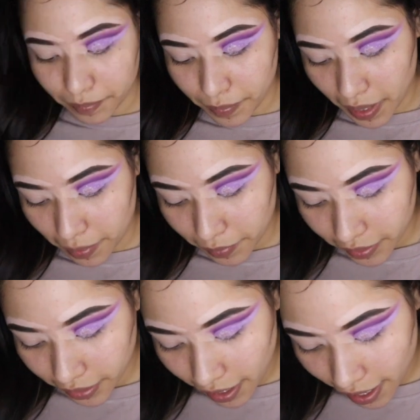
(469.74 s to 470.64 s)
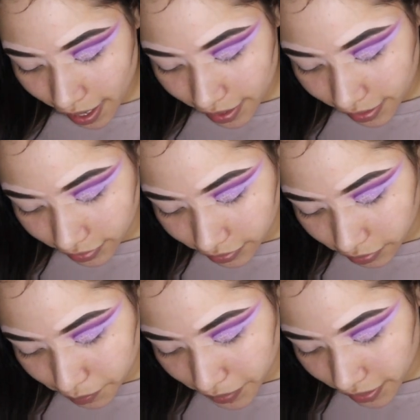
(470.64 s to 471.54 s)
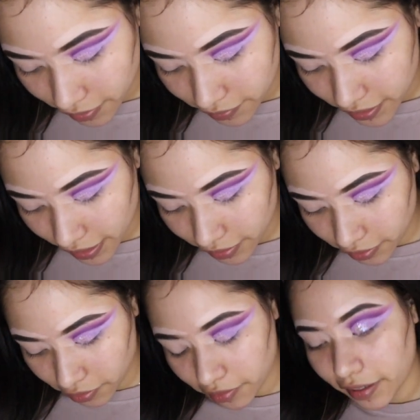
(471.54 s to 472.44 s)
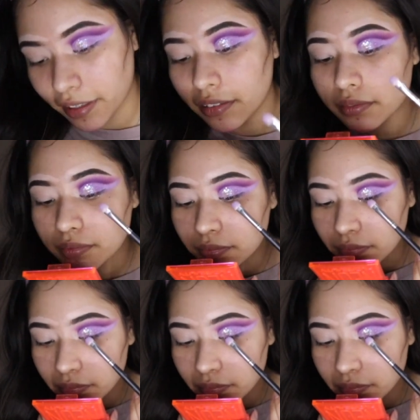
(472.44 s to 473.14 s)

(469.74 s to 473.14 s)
But I'm gonna add a little bit of Take the Crown